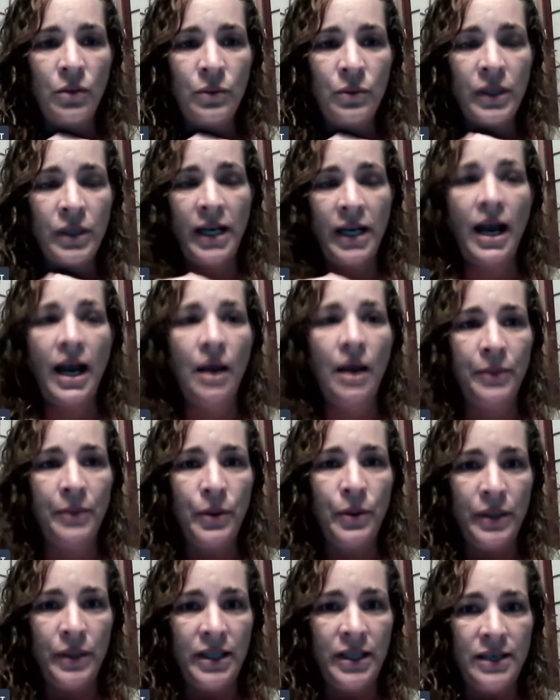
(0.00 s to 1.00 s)
can help
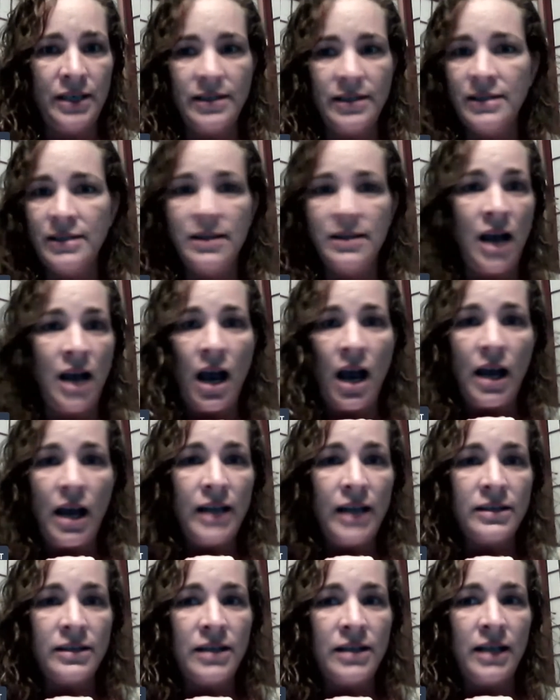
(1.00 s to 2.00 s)
you with this. It's
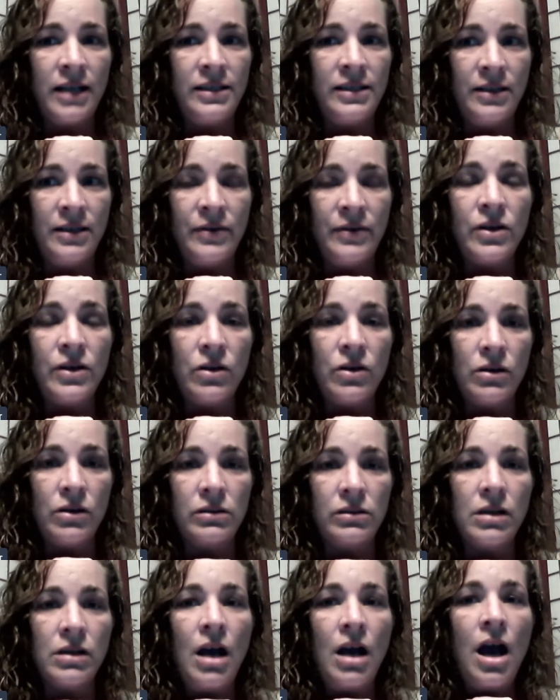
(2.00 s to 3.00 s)
not difficult.
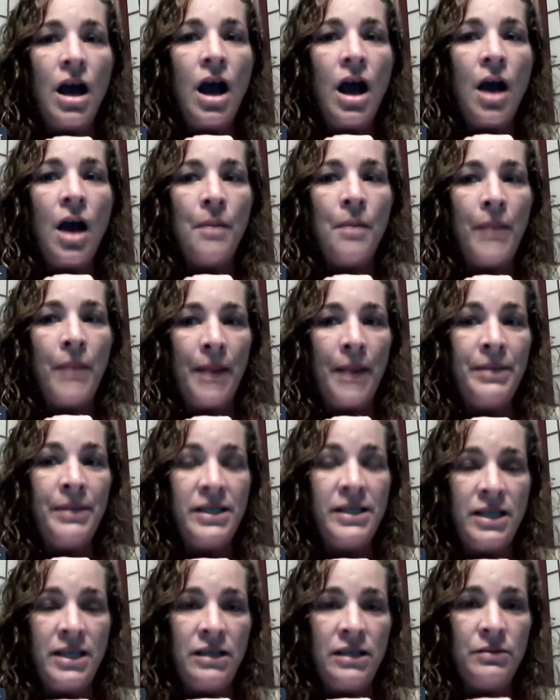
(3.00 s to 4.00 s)

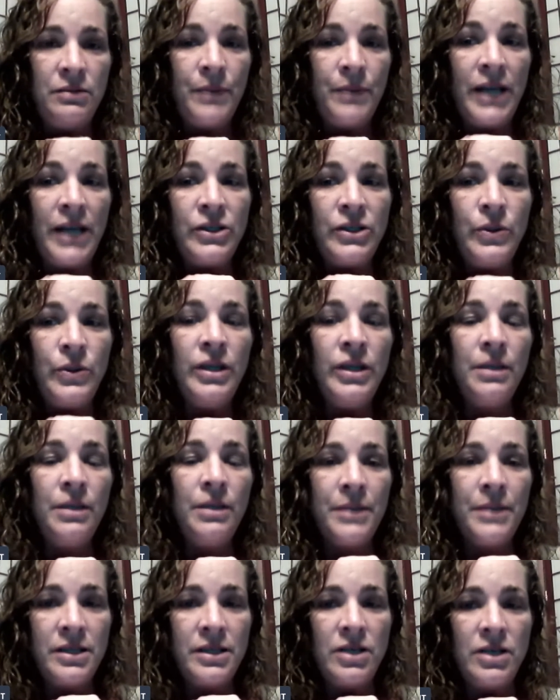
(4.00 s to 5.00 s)
By doing the
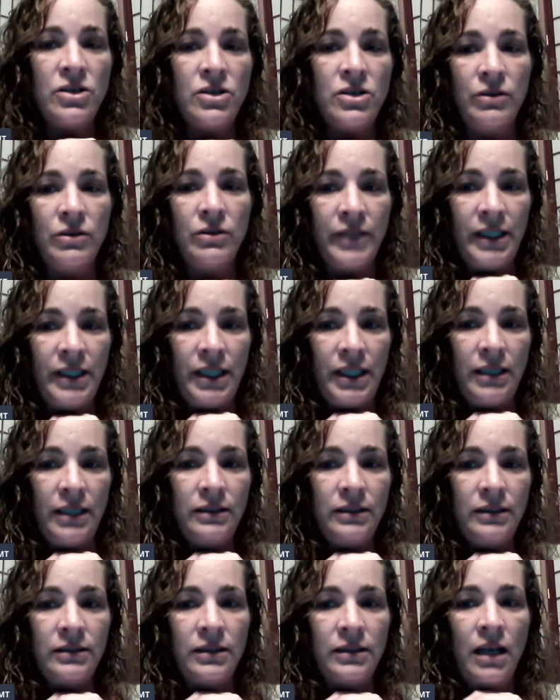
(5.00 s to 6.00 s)
positional
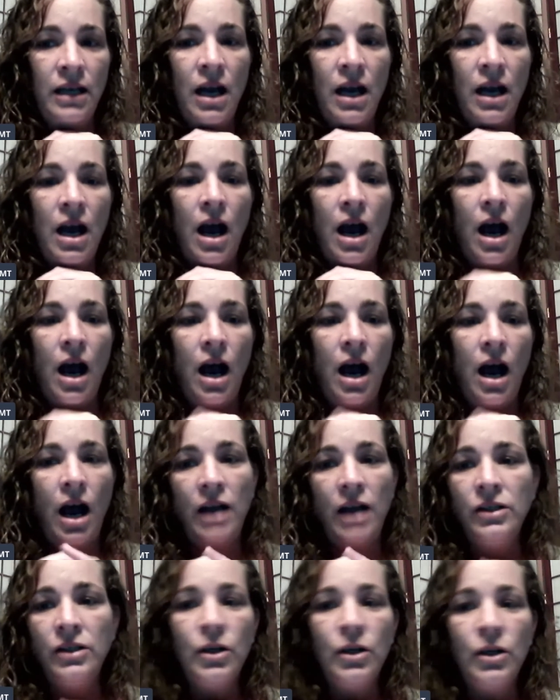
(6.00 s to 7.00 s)
release,
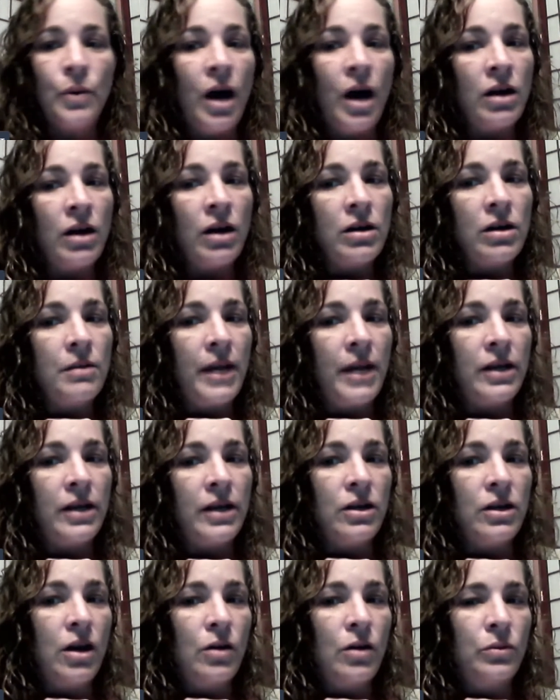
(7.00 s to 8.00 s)
you're welcome. I
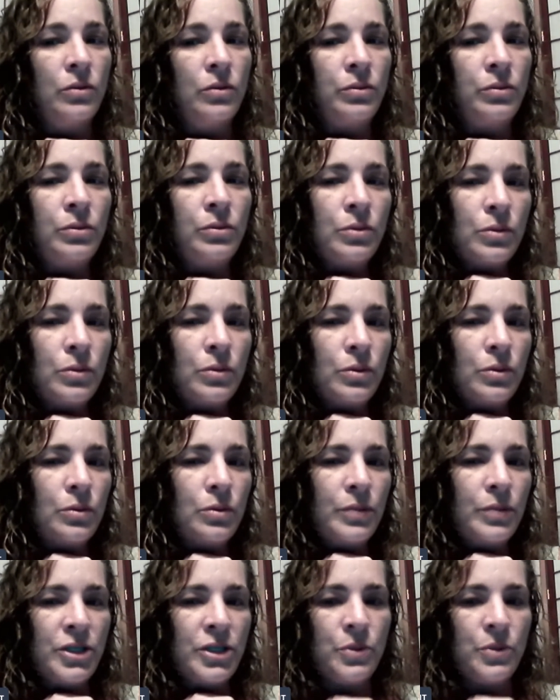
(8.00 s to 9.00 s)
don't know
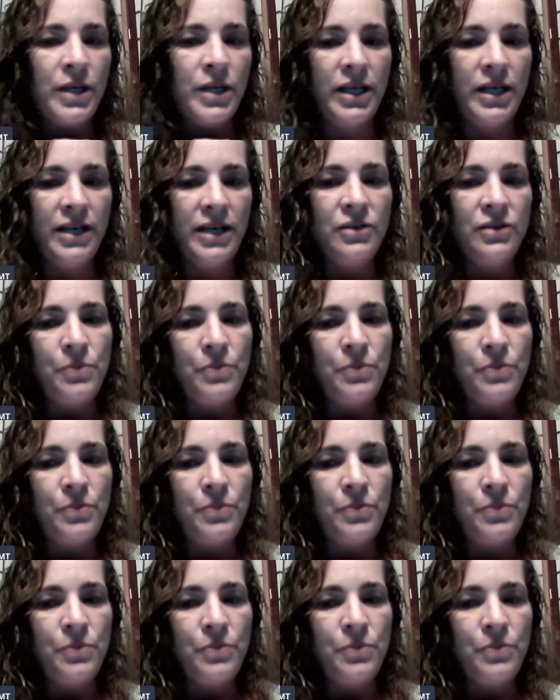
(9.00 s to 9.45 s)
which one it is,